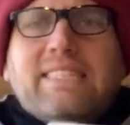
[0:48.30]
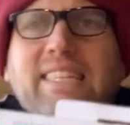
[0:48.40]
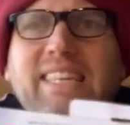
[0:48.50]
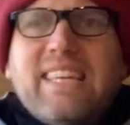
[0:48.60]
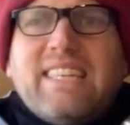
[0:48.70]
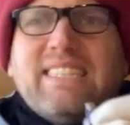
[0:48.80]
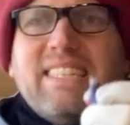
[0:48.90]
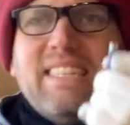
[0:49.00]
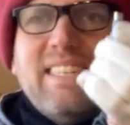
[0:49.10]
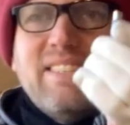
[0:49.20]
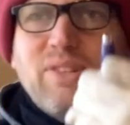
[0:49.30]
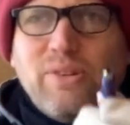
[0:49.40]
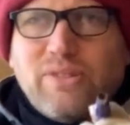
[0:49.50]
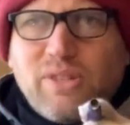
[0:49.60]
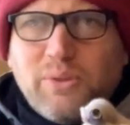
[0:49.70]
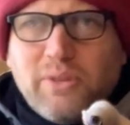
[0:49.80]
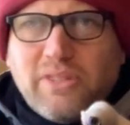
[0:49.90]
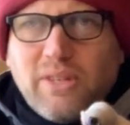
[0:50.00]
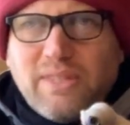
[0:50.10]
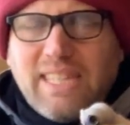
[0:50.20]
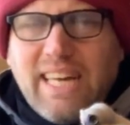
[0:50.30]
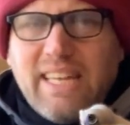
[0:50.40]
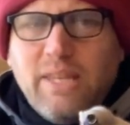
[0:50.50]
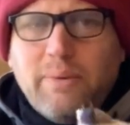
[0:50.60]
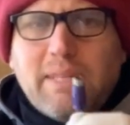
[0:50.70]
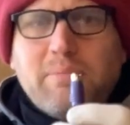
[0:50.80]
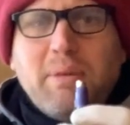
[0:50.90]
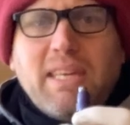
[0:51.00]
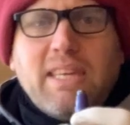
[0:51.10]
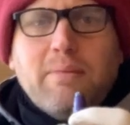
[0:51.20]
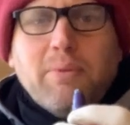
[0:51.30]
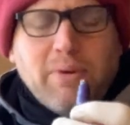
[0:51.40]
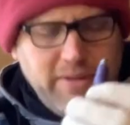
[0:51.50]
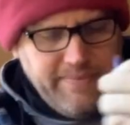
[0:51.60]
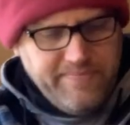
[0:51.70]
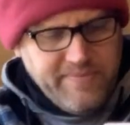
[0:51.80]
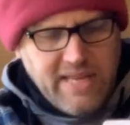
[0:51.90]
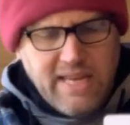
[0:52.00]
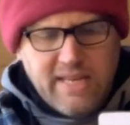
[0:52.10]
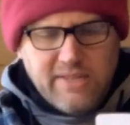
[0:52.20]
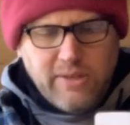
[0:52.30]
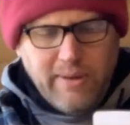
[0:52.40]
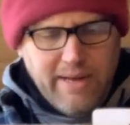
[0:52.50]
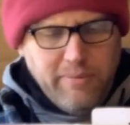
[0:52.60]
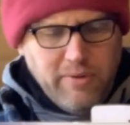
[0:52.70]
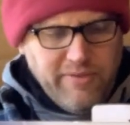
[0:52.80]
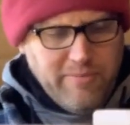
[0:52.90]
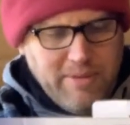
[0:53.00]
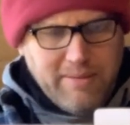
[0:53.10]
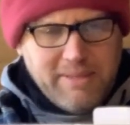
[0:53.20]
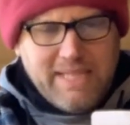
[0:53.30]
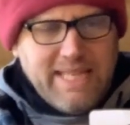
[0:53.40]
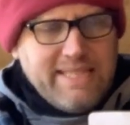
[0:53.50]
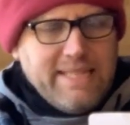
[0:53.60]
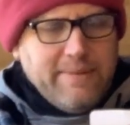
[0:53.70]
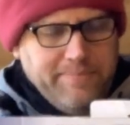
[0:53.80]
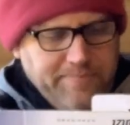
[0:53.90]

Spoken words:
the thing, is it's old school, so it's not a USB keyboard. So I won't even be able to test it.